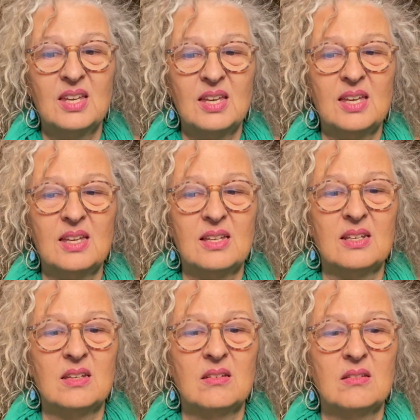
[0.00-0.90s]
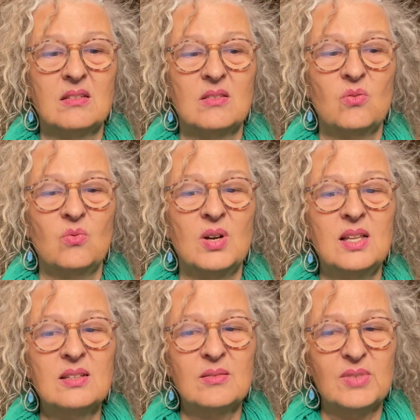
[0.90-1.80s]
and
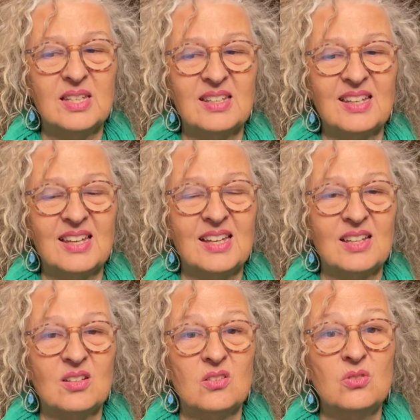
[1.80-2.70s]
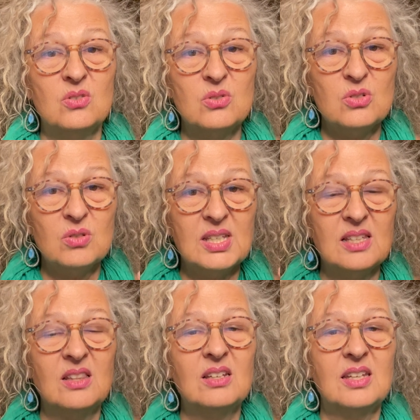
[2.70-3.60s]
welcoming and neutrally
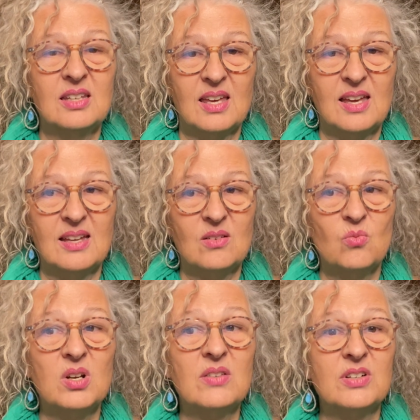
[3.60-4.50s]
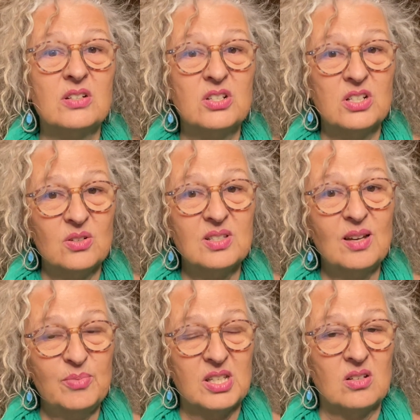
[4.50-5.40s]
looking at whatever shows
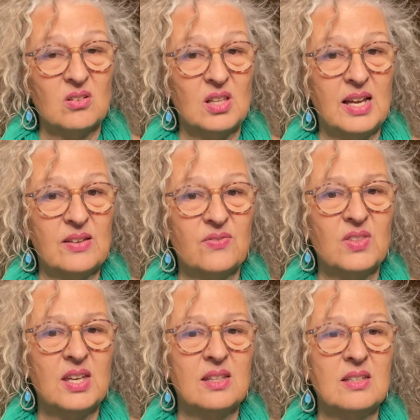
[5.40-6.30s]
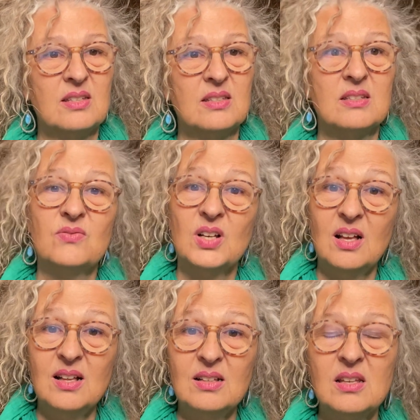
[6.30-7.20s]
up in your life that is
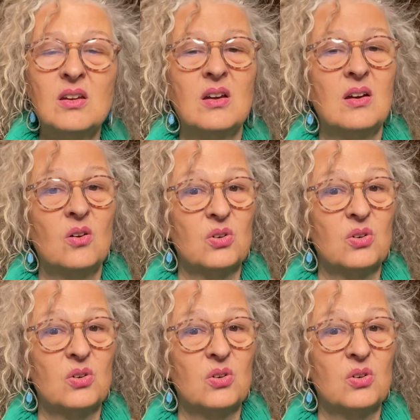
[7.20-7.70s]
difficult or